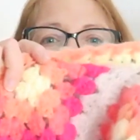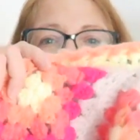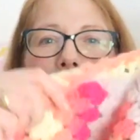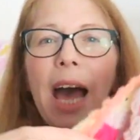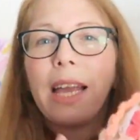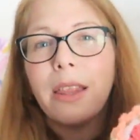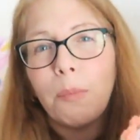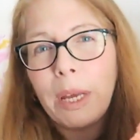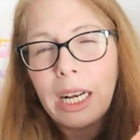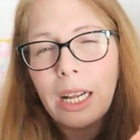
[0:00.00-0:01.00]
in the back, in
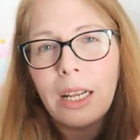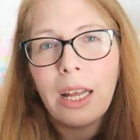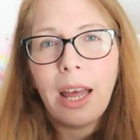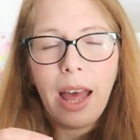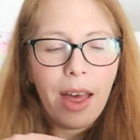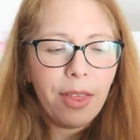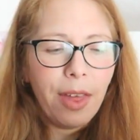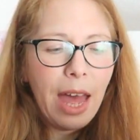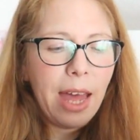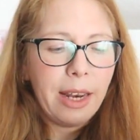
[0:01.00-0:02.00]
the middle,
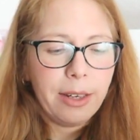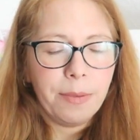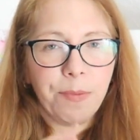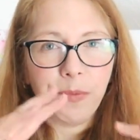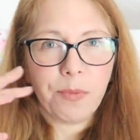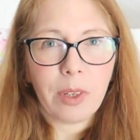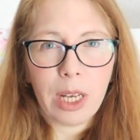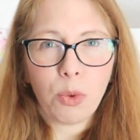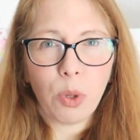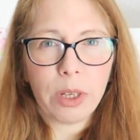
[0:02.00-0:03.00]
and then
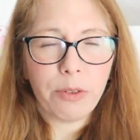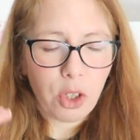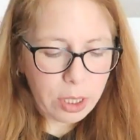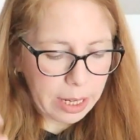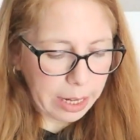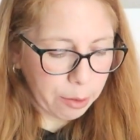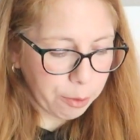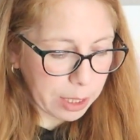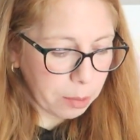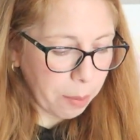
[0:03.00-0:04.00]
it would have just like
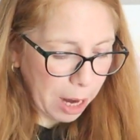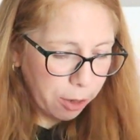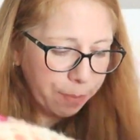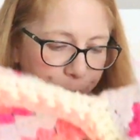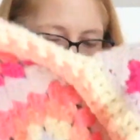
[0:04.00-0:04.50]
fit better.